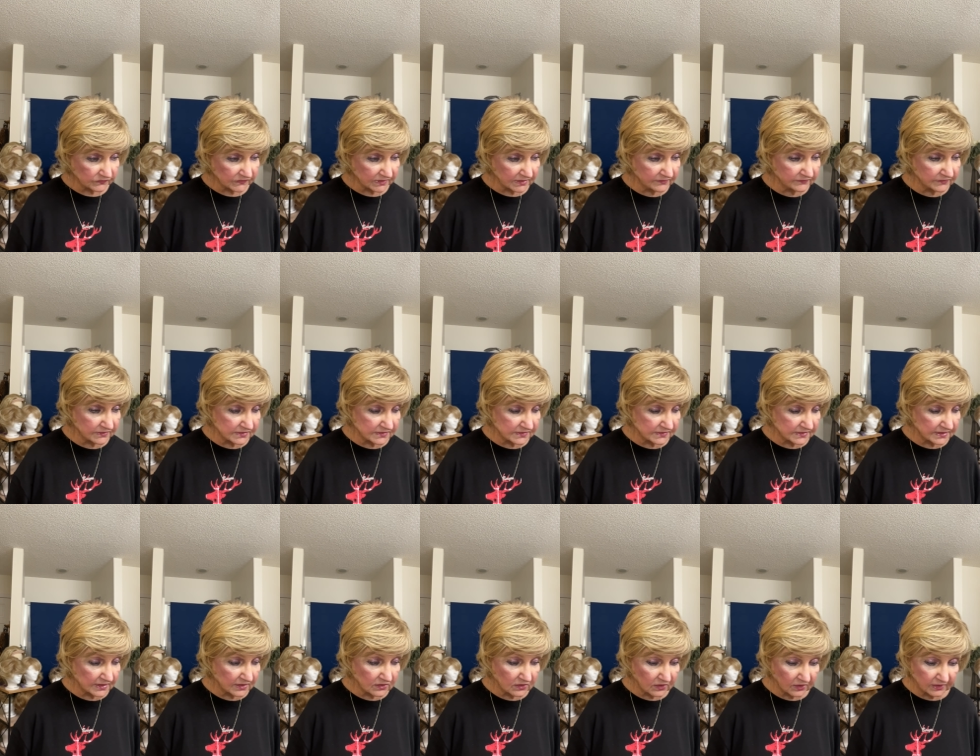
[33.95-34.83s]
This is
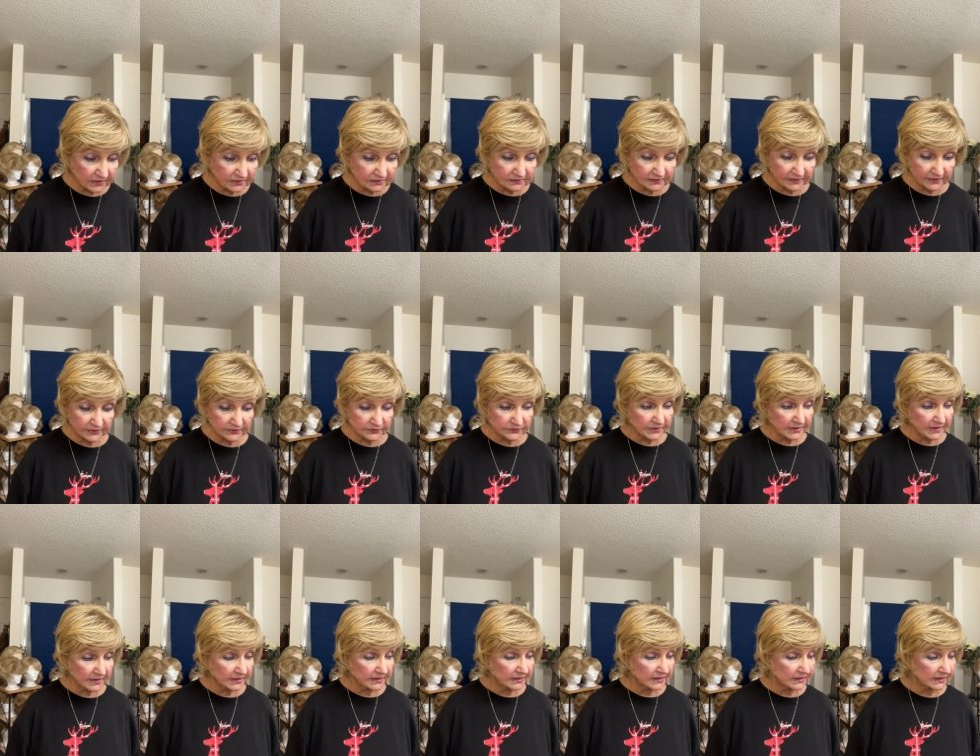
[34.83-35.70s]
the Harlo
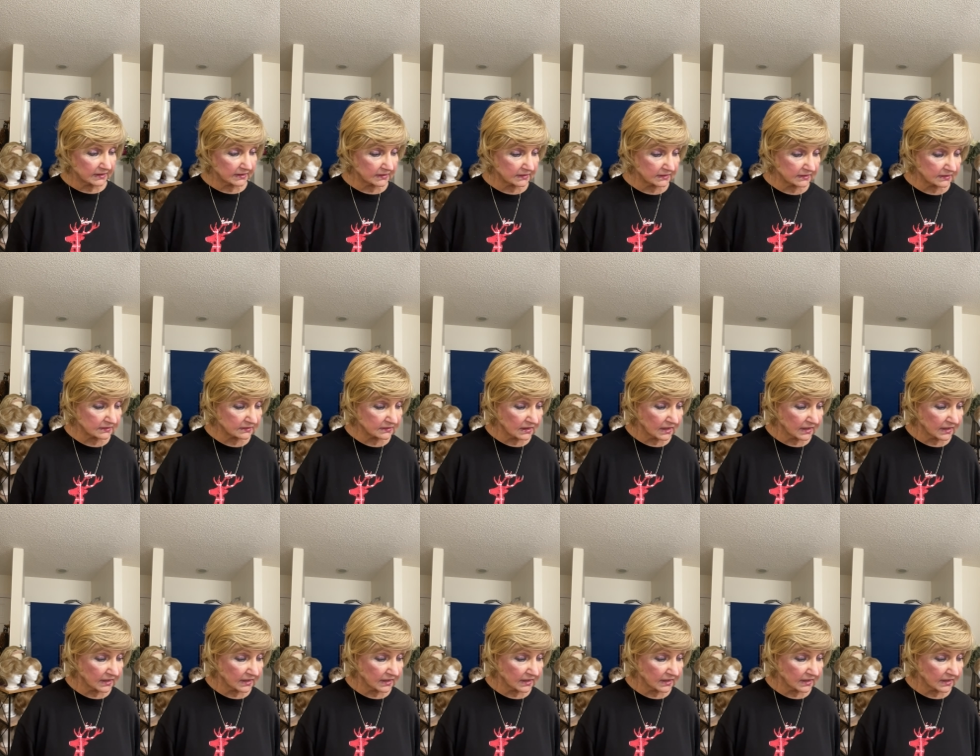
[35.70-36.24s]
in